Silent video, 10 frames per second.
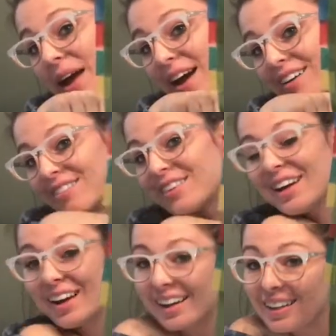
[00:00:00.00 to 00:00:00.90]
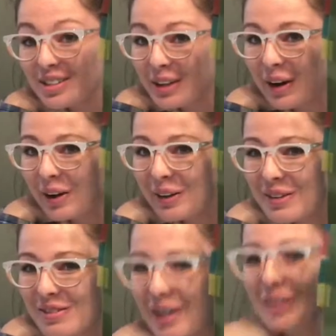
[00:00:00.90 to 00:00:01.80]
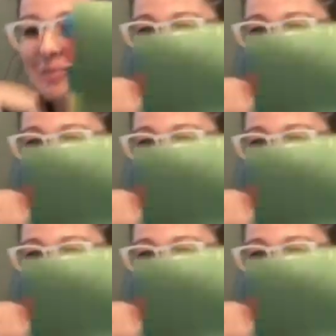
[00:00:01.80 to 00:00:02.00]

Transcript: half, and I can start all over.